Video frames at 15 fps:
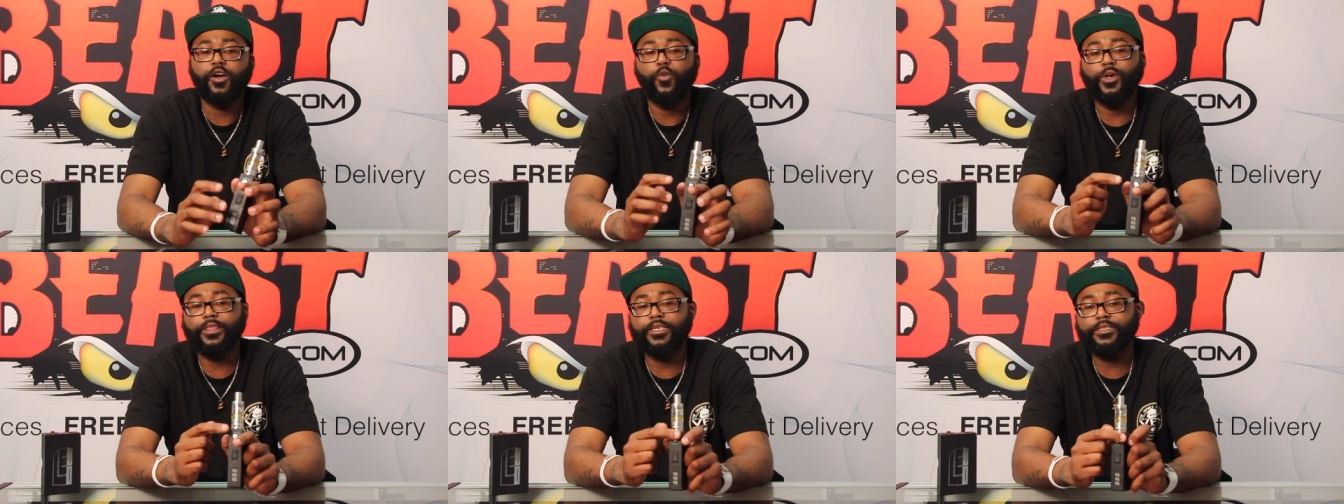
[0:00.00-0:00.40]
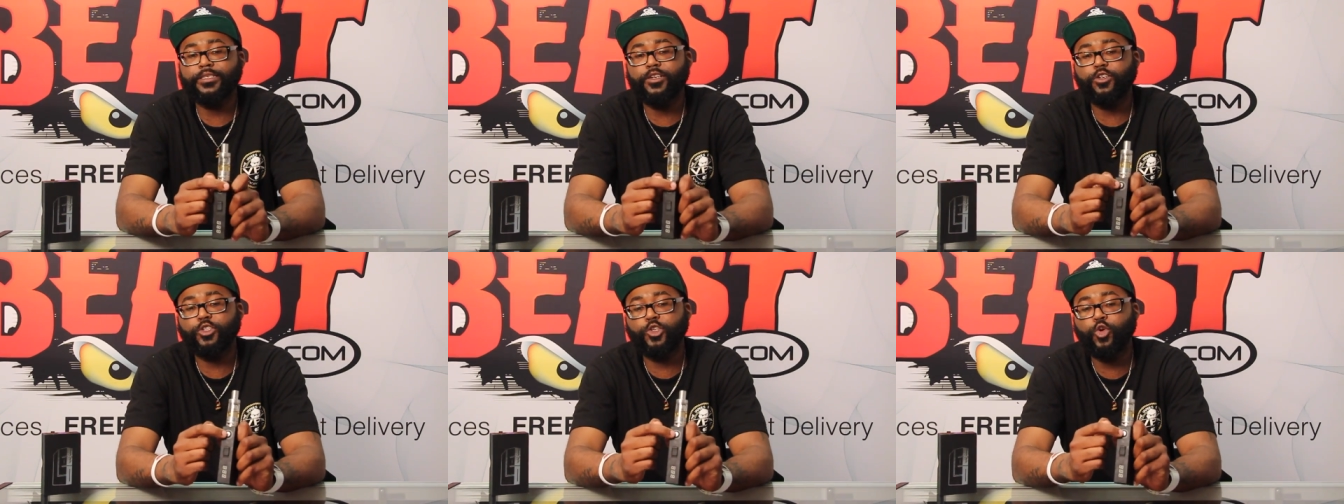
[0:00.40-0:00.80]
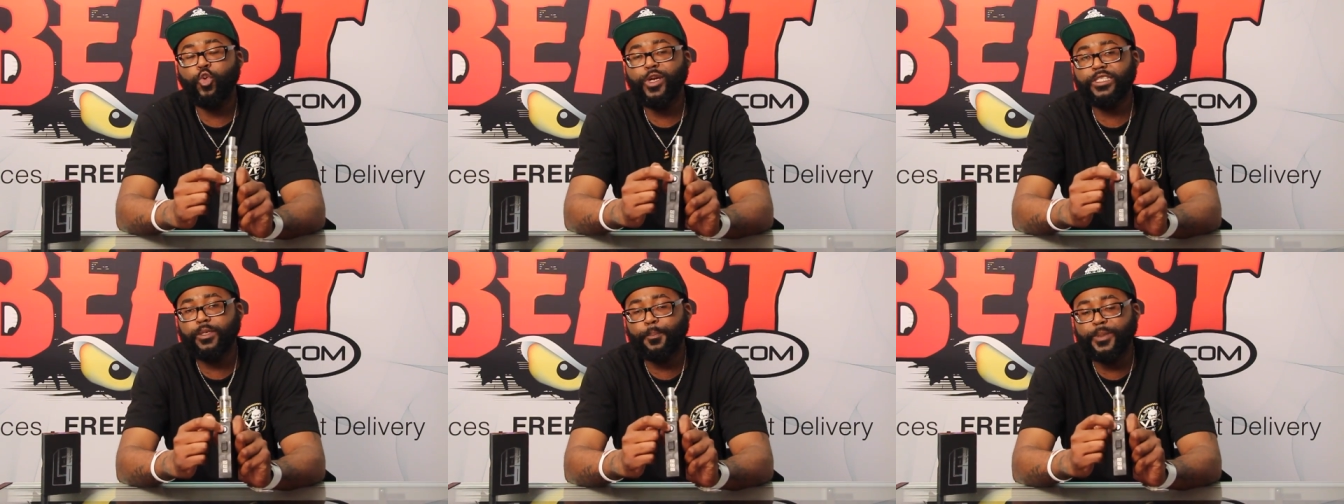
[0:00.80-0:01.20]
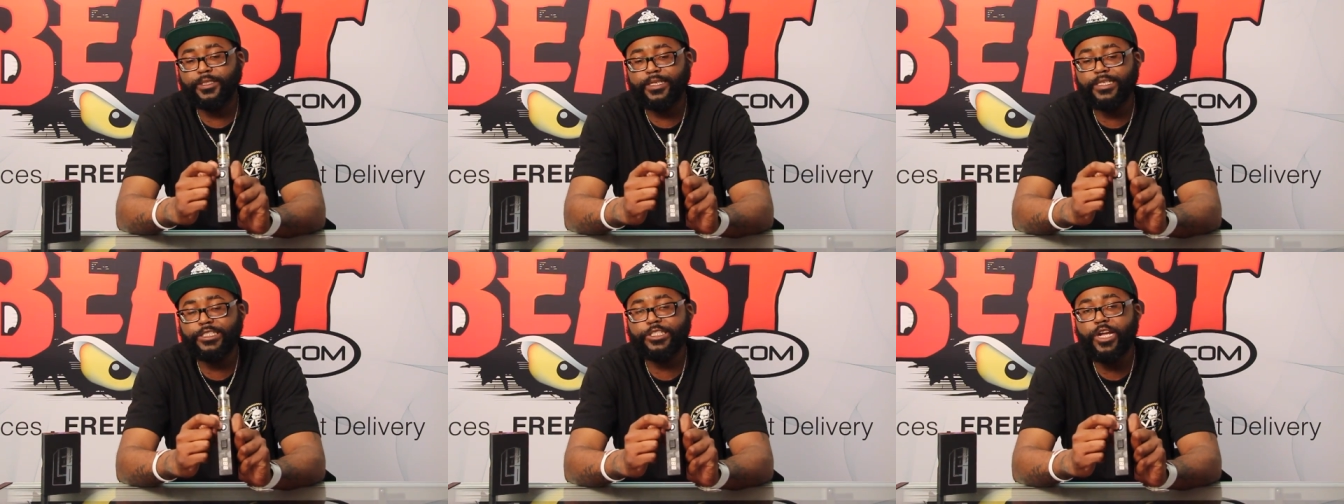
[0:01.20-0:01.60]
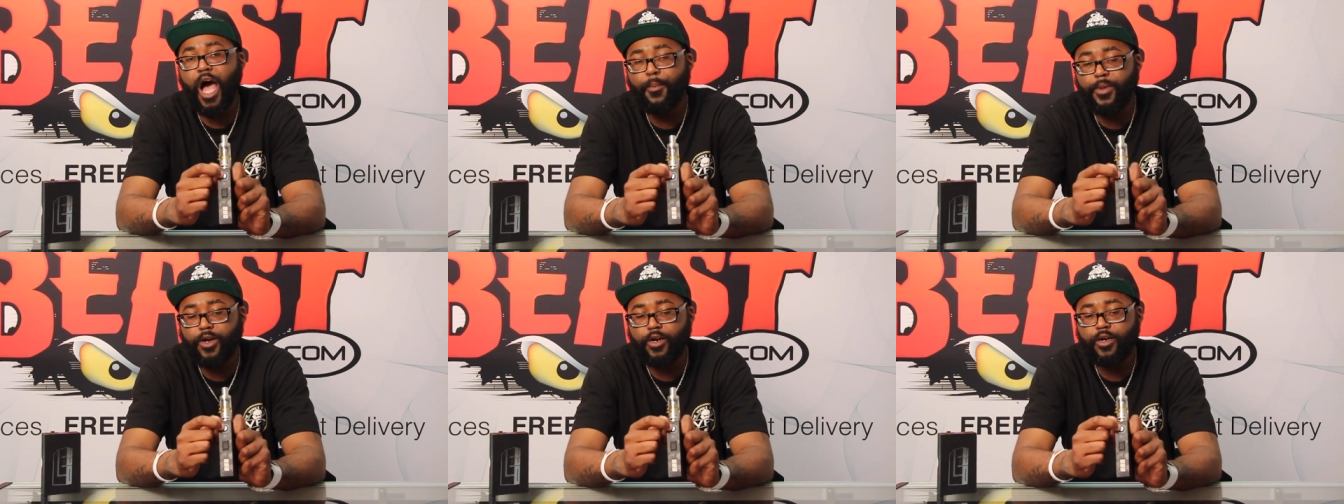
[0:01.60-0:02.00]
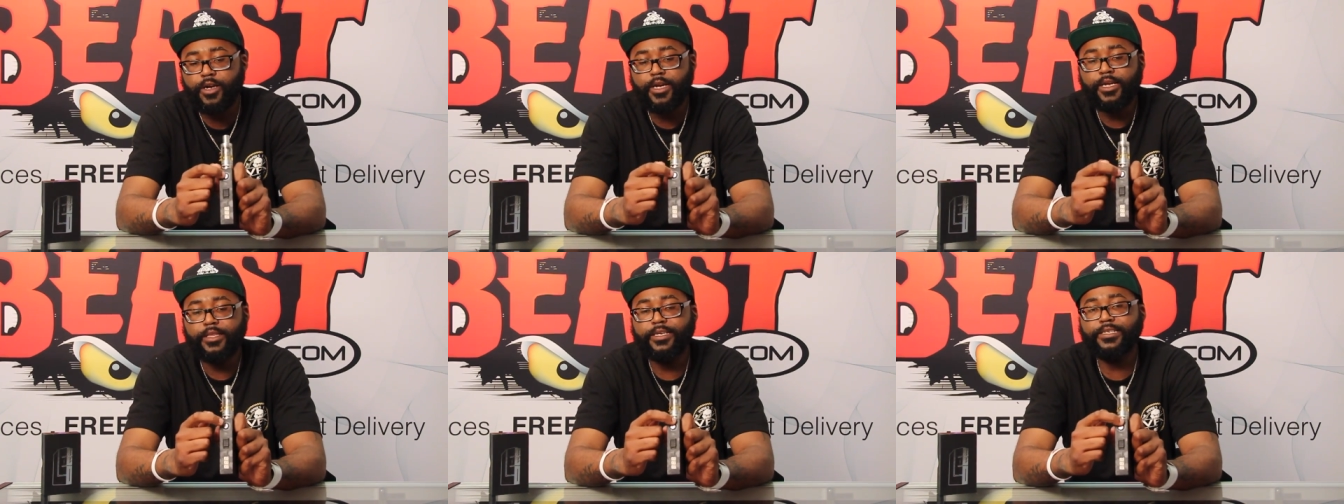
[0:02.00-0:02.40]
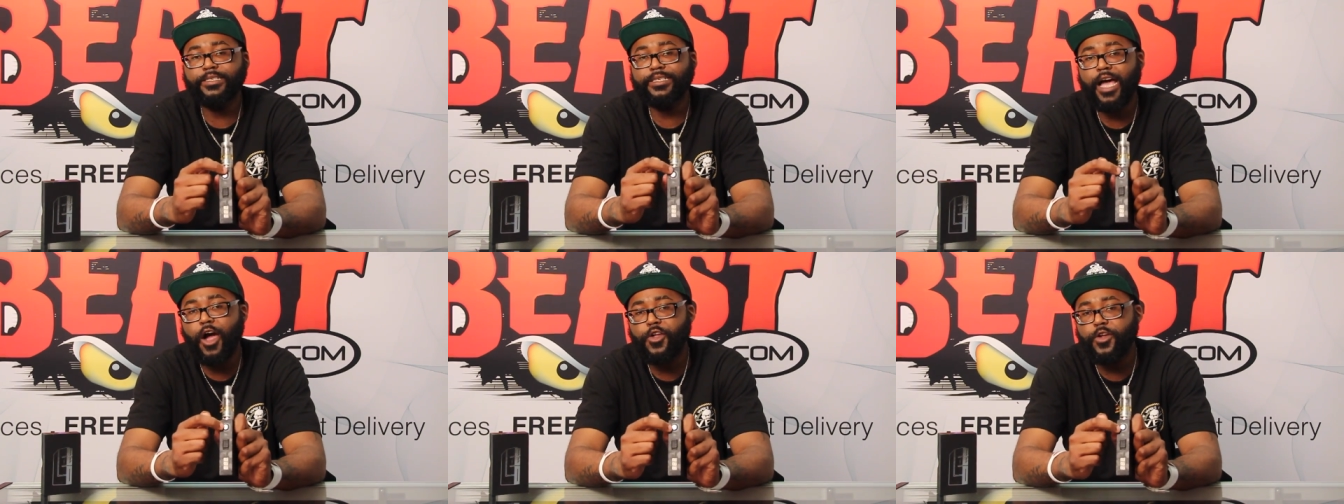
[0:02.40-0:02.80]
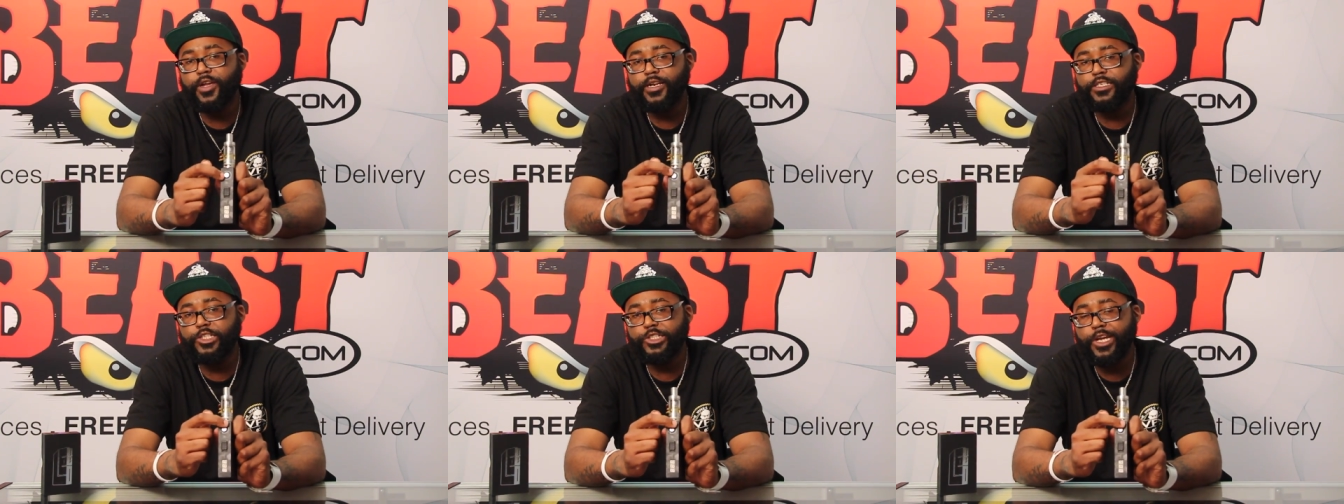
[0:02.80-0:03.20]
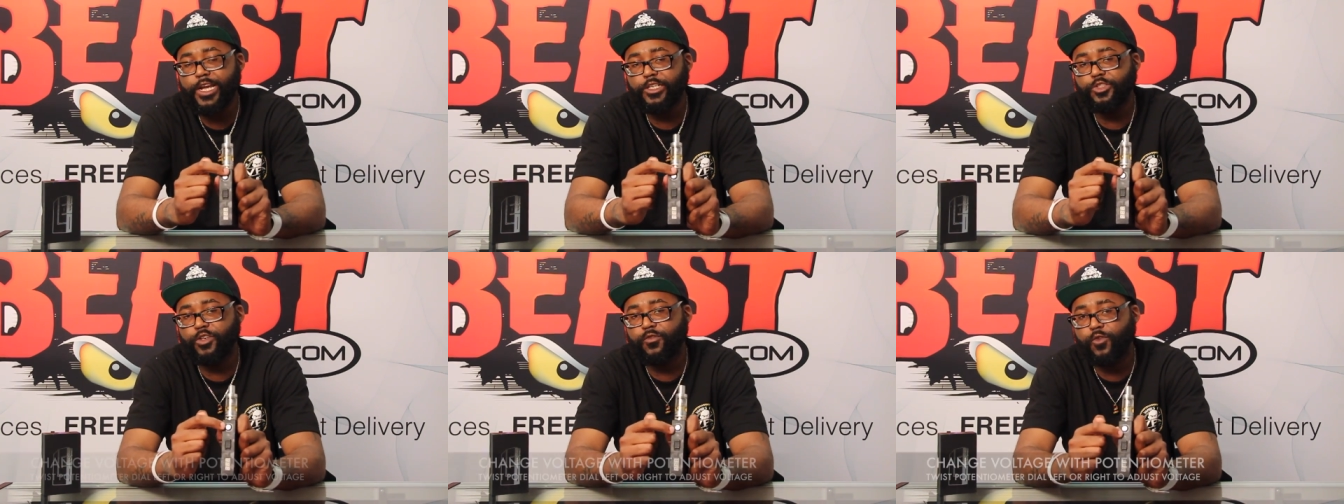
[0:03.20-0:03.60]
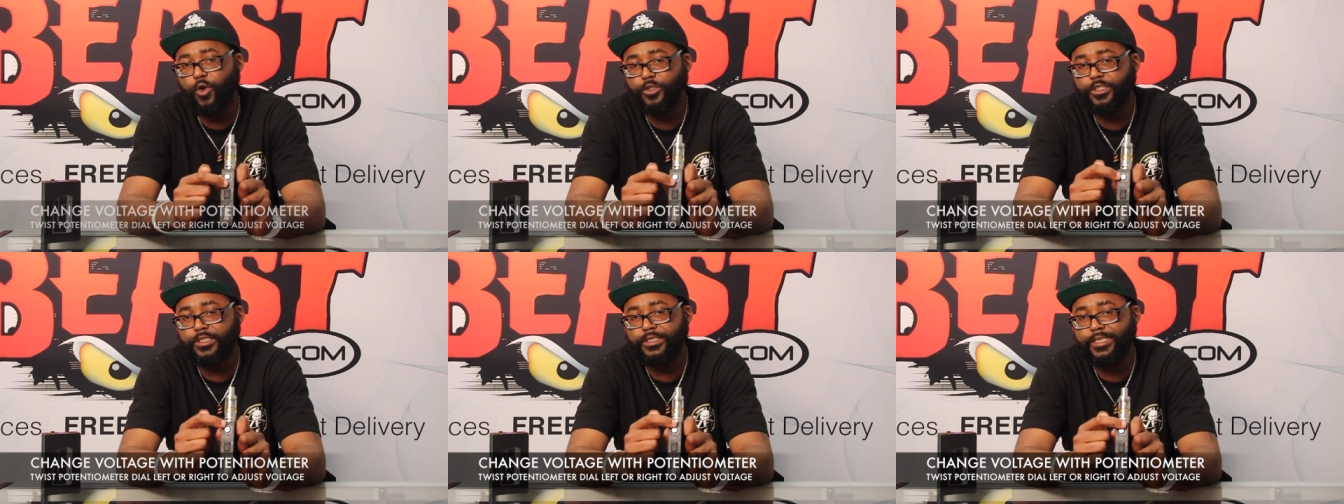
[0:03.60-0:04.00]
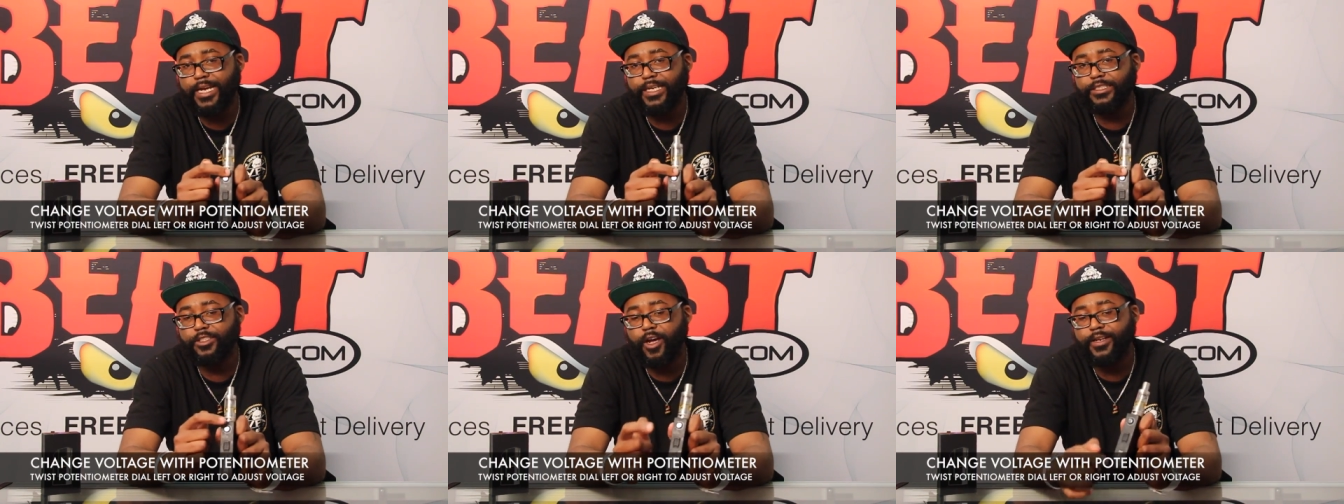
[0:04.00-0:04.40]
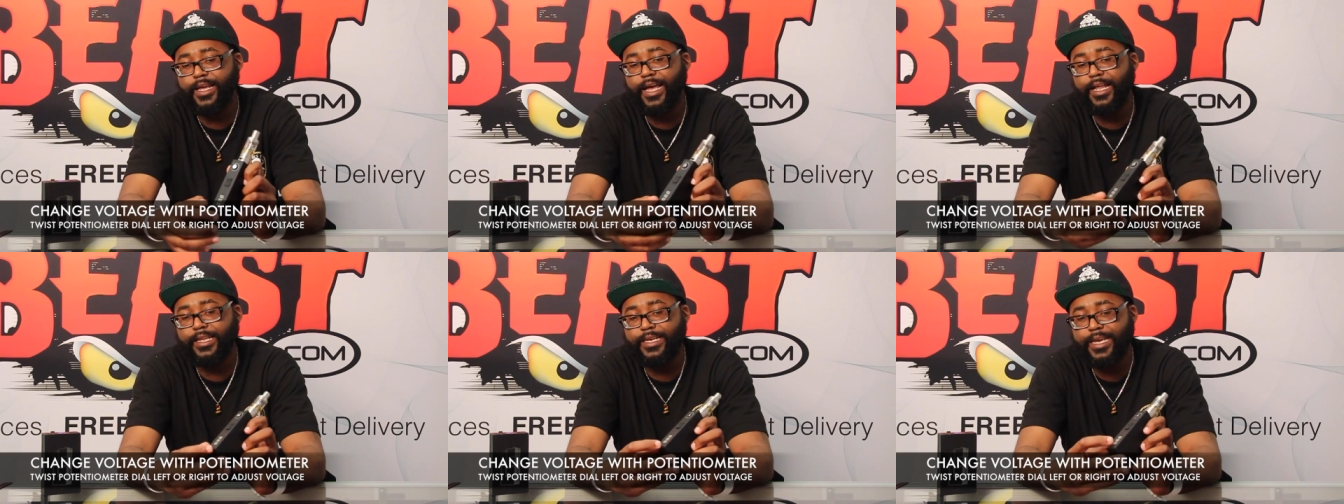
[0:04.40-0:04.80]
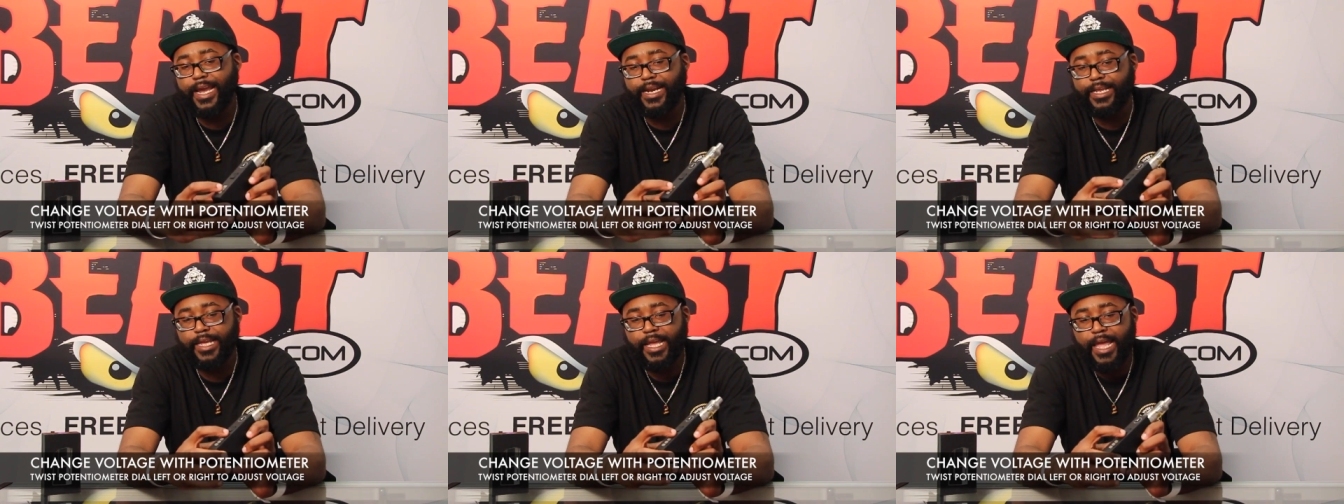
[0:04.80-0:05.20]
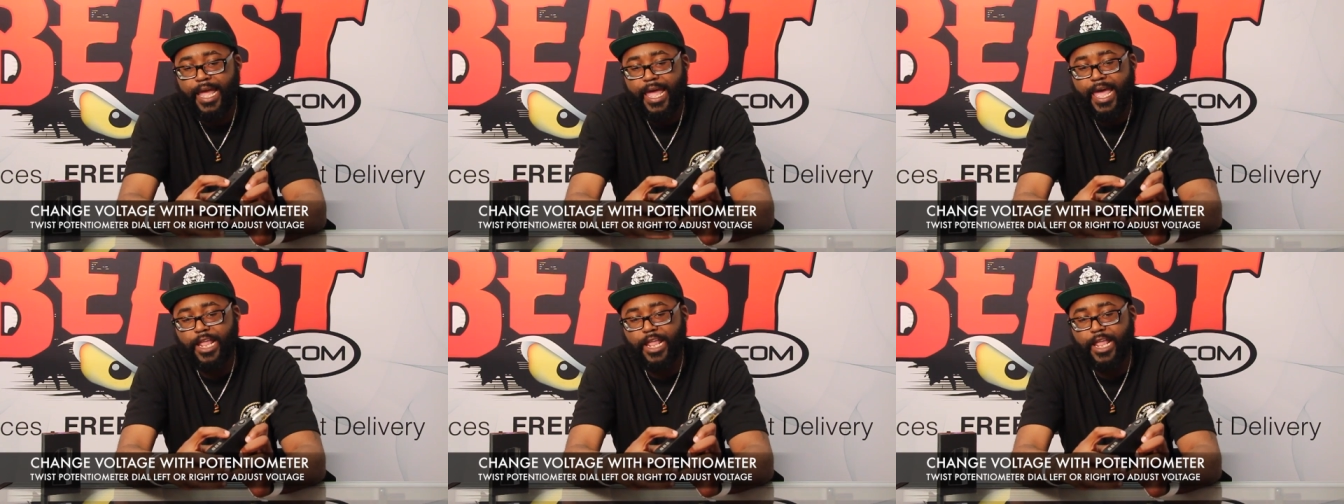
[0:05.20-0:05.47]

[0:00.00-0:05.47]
with this little twist potentiometer, this is how you're gonna change your voltage settings on the LE80.